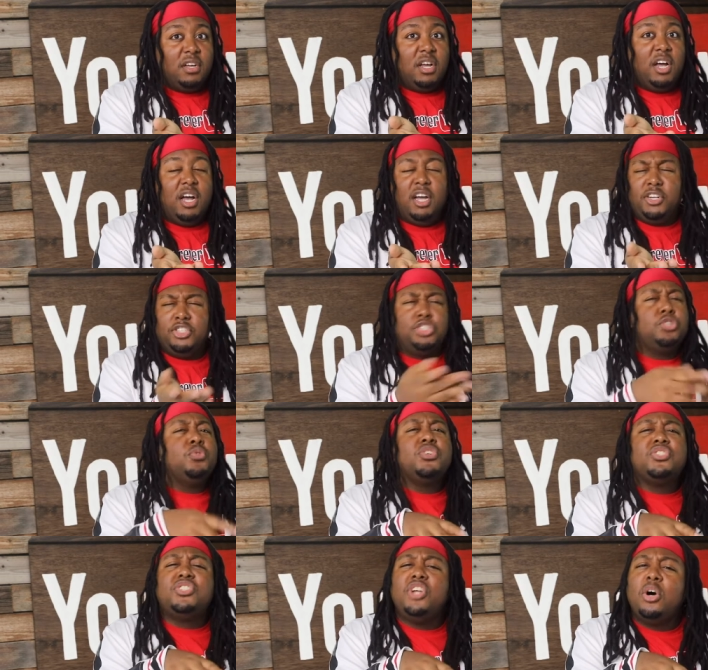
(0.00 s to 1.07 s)
Uh,
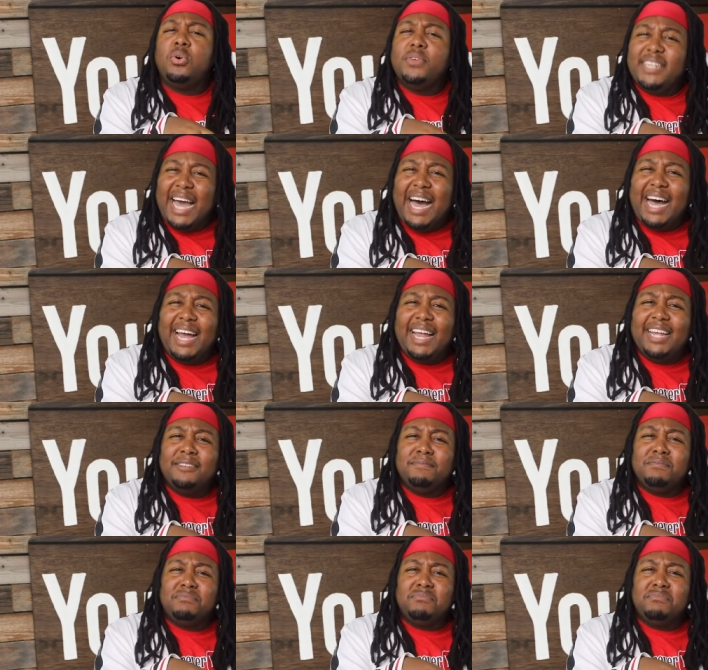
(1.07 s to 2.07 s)
shooters don't die.